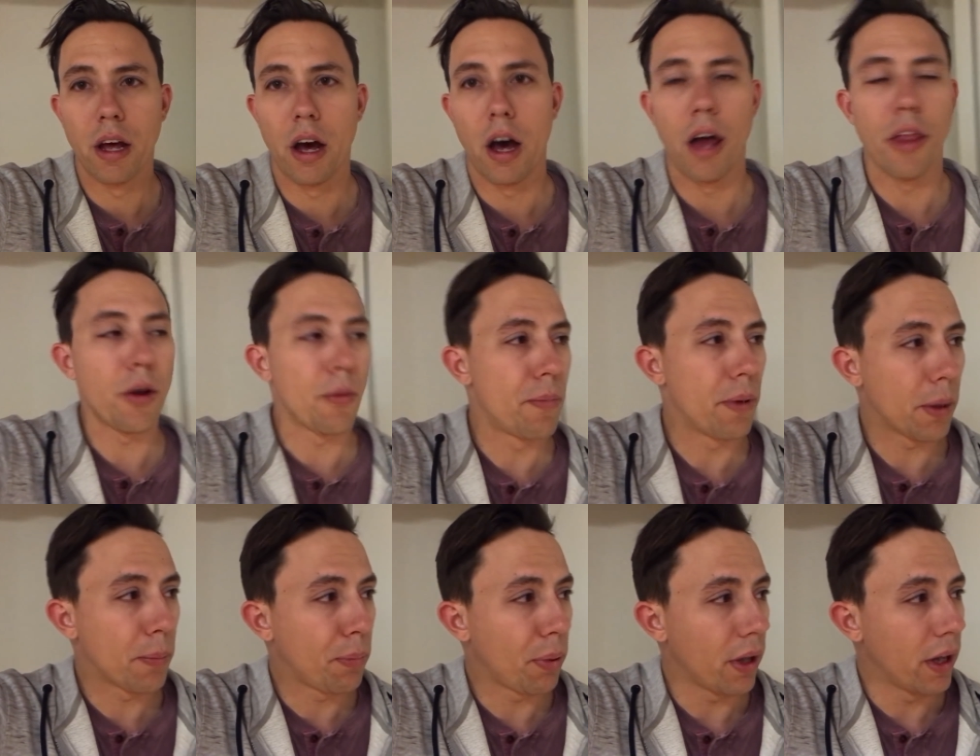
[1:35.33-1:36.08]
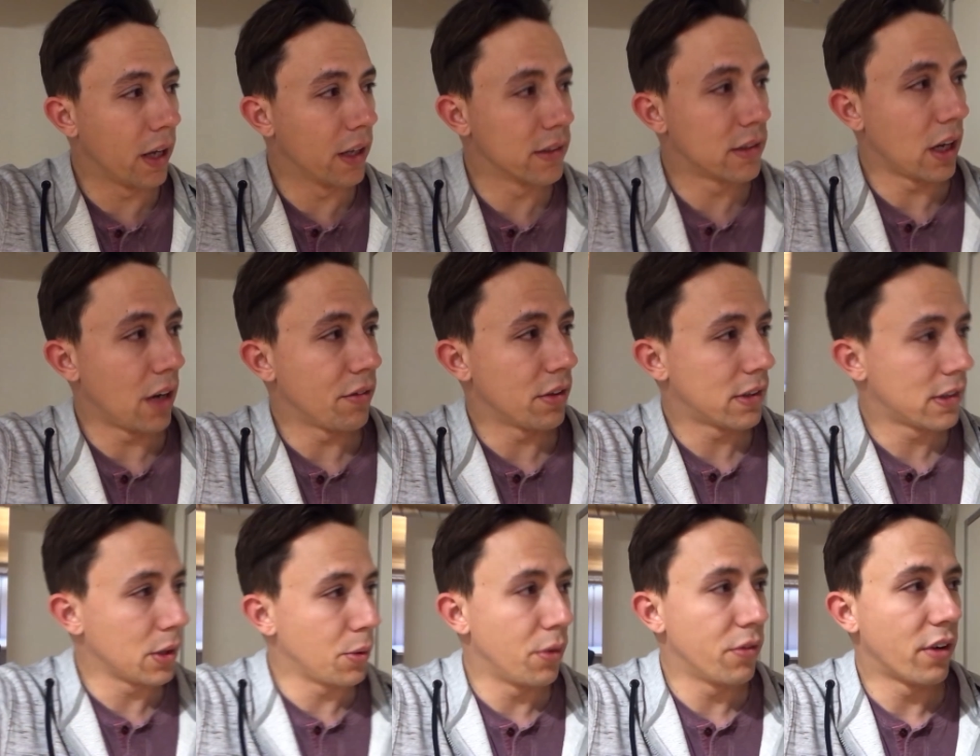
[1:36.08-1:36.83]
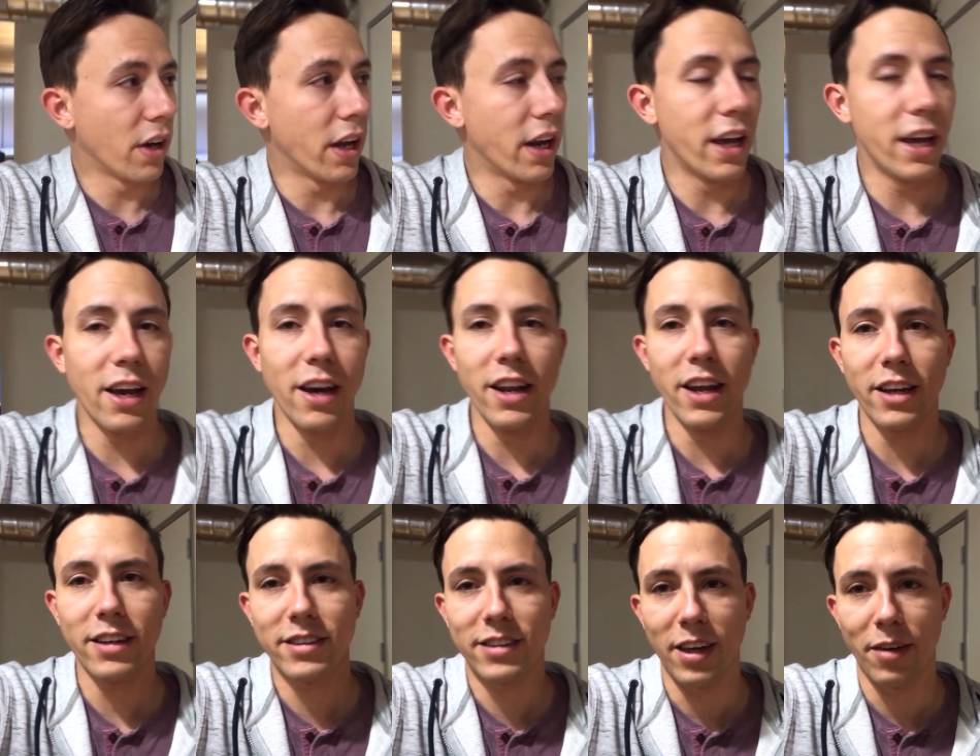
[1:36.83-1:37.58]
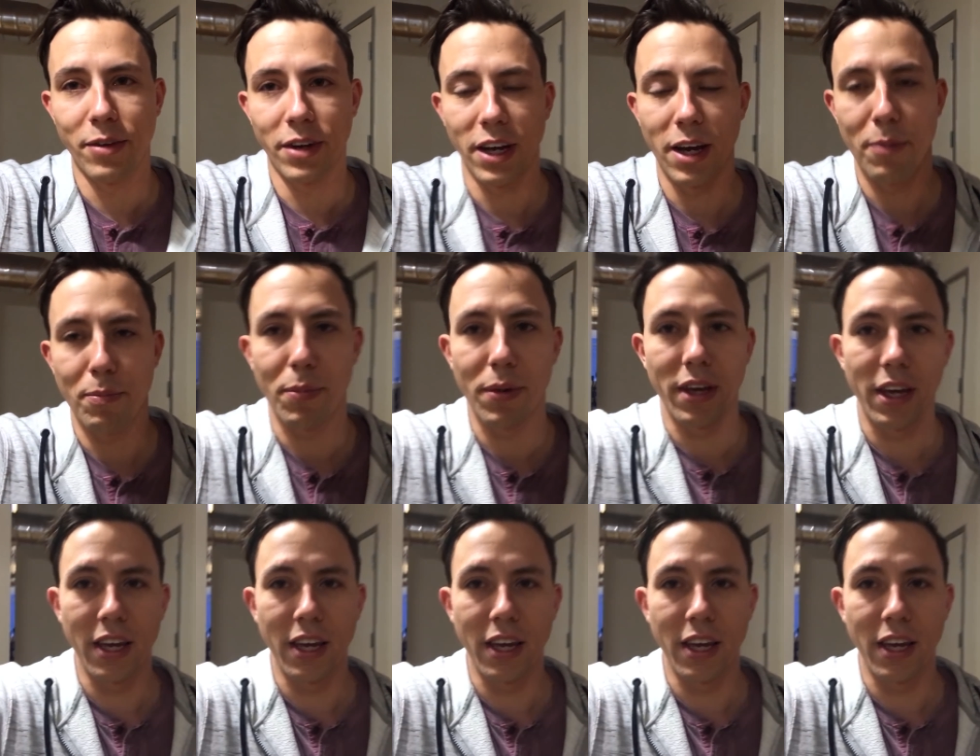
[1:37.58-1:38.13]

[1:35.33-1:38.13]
Other big plans, obviously, we've got Aion X coming up